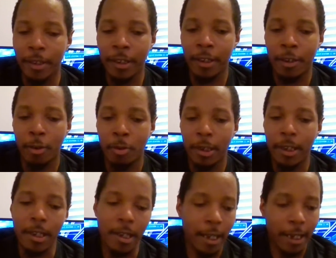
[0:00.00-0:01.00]

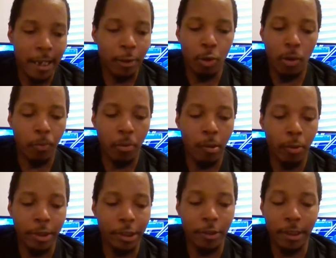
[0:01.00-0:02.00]
it got to a point
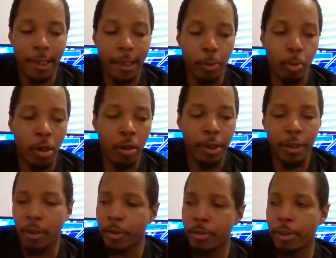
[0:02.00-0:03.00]
where she was like, well,
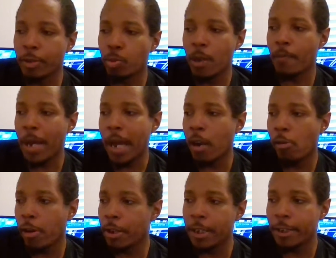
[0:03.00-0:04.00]
you just want
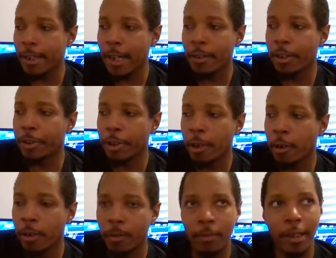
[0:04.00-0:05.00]
power and this, that, and
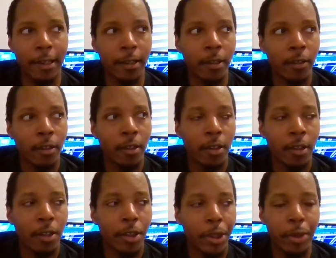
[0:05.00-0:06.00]
third. And, like,
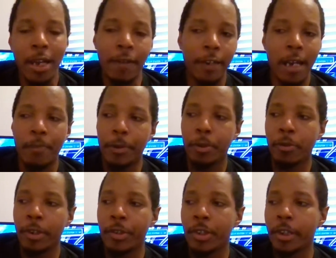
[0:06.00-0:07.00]
you have an
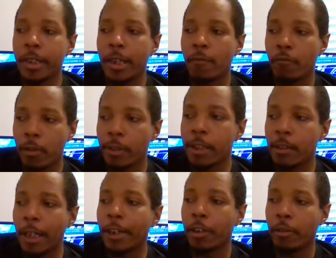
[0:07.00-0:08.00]
opportunity to sit there and really
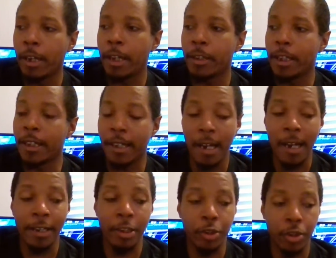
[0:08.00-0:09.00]
let her in and
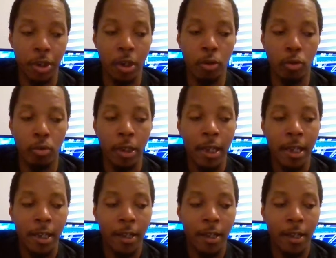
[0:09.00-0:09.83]
kind of show,